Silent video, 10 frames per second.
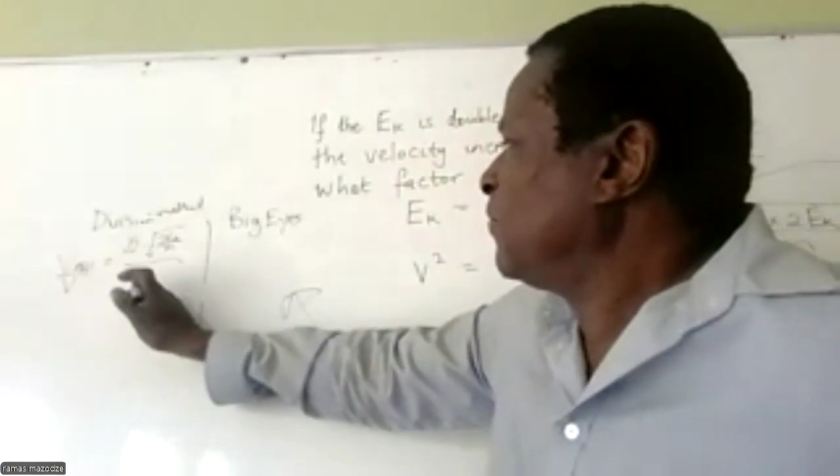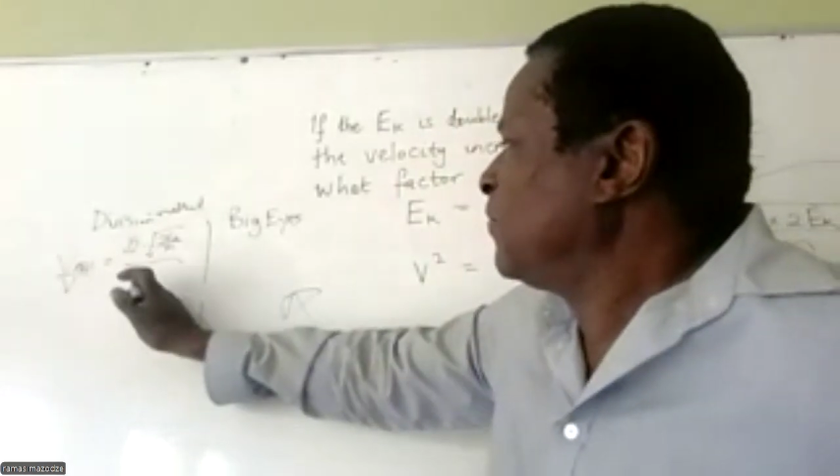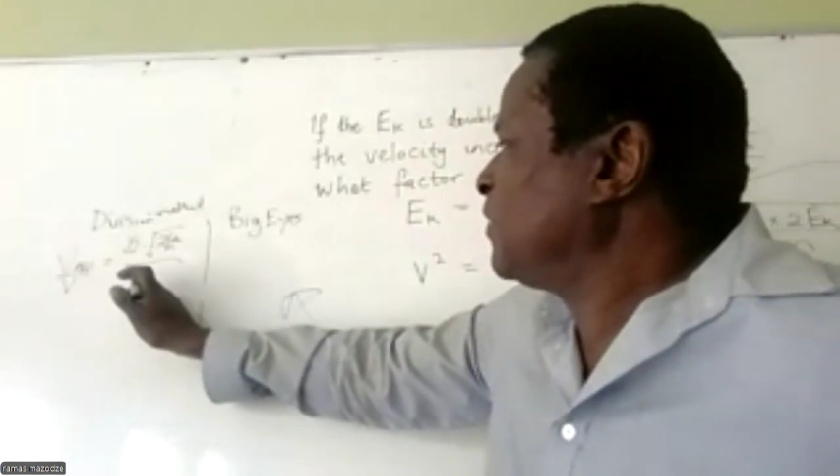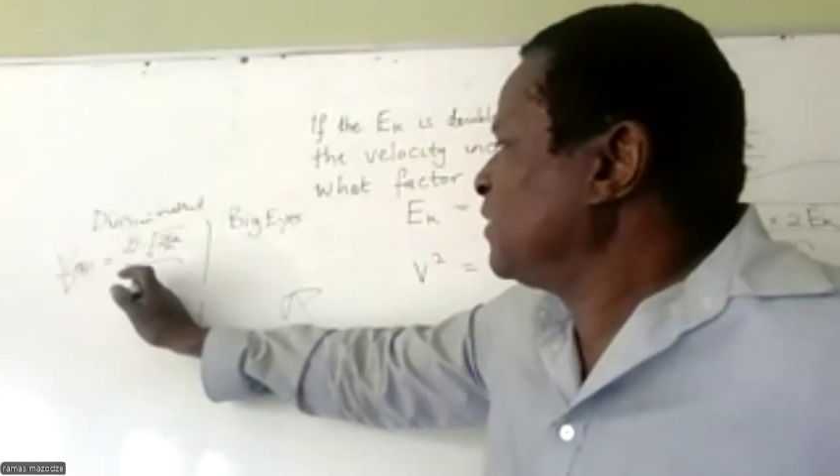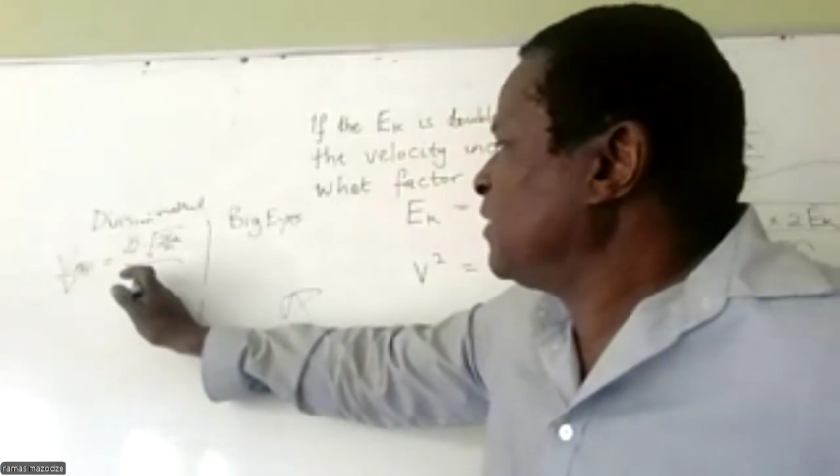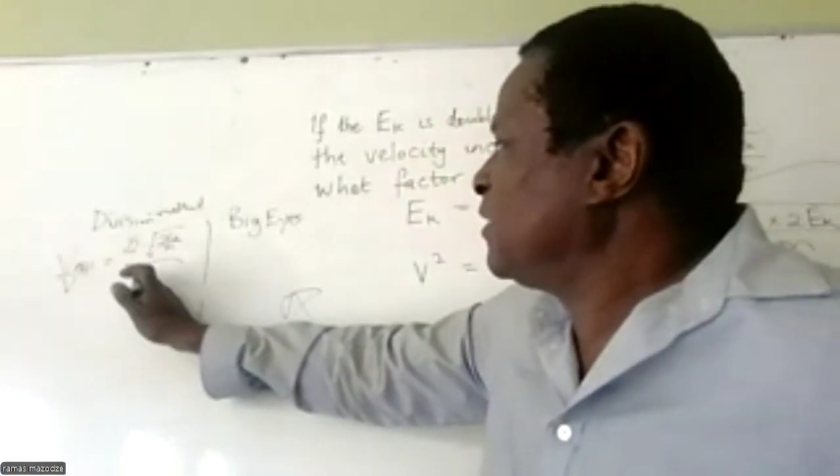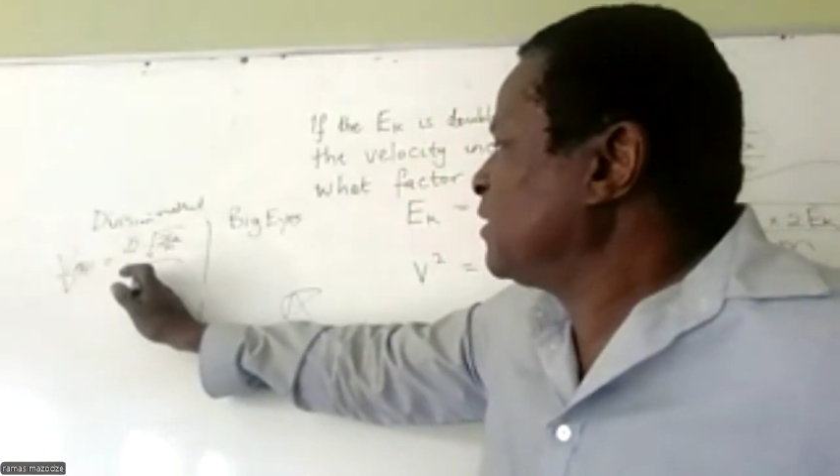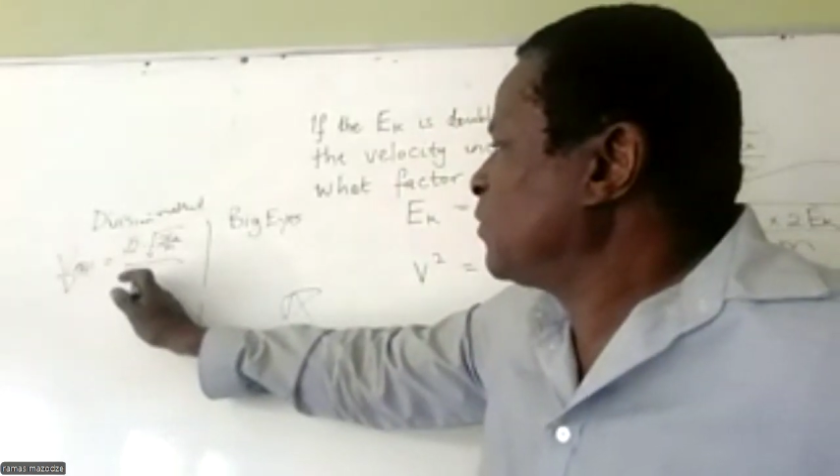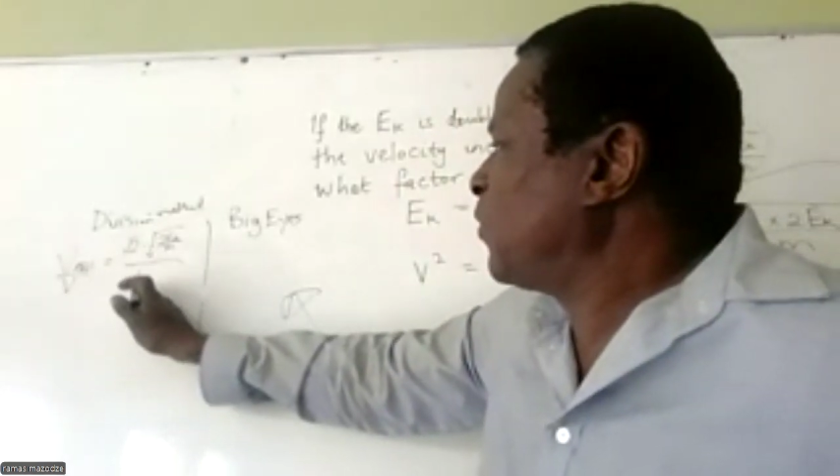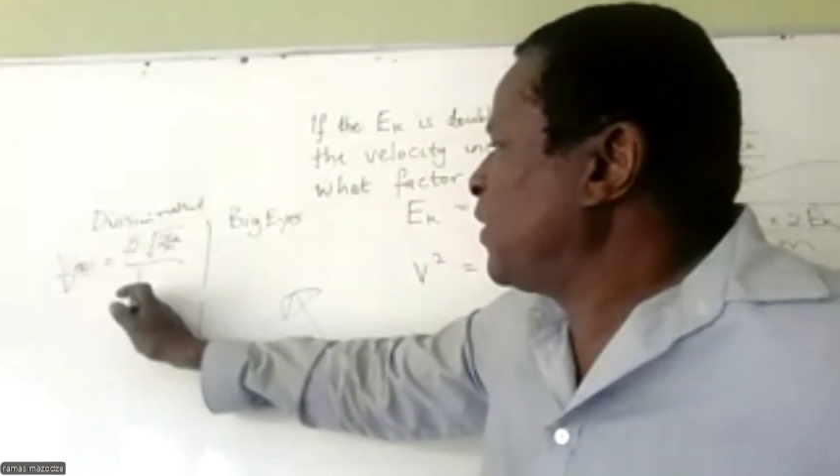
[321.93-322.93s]
which
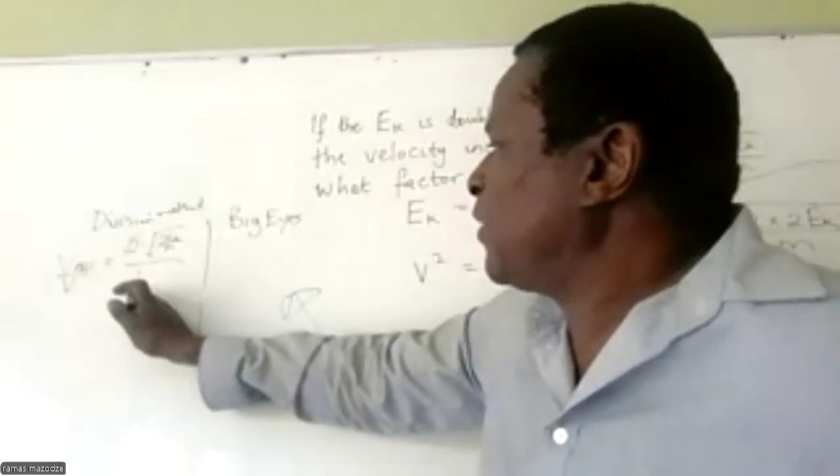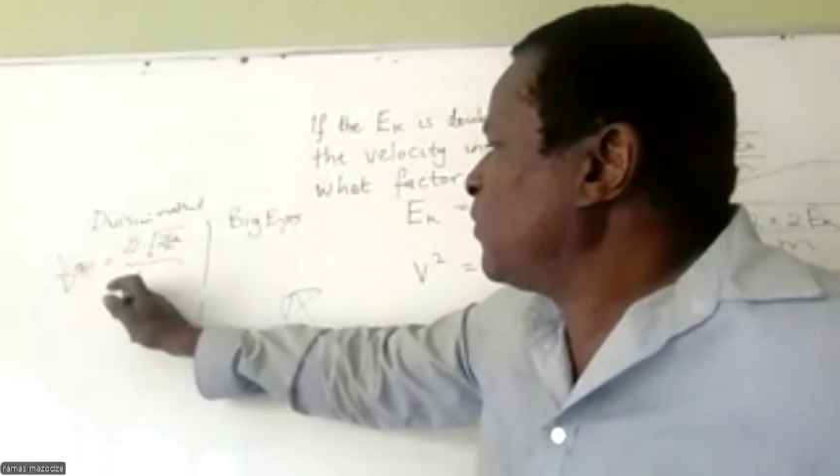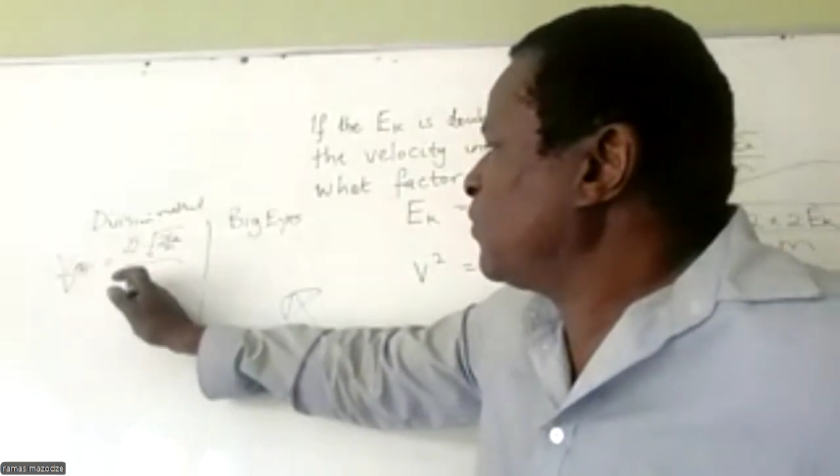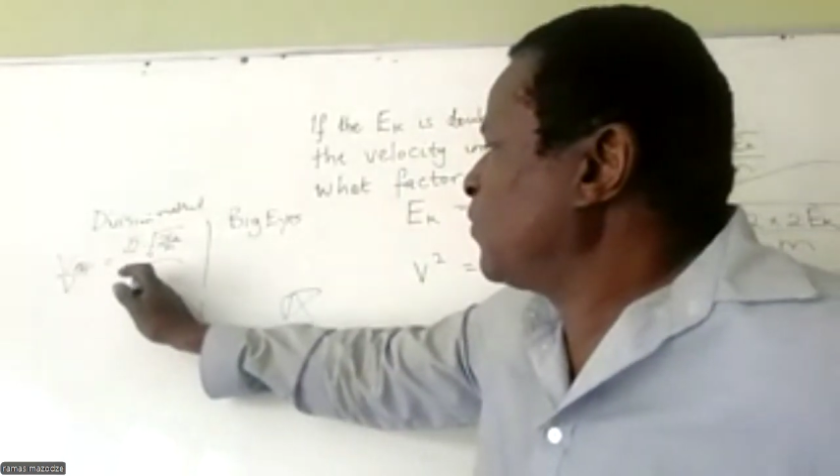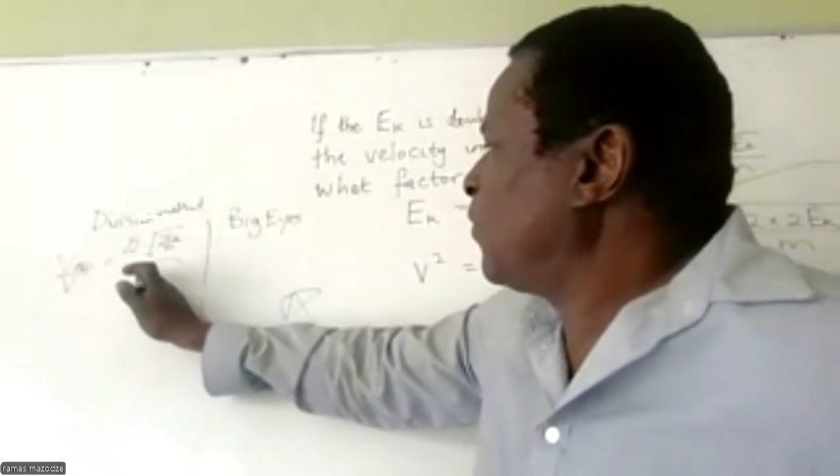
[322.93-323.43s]
is square root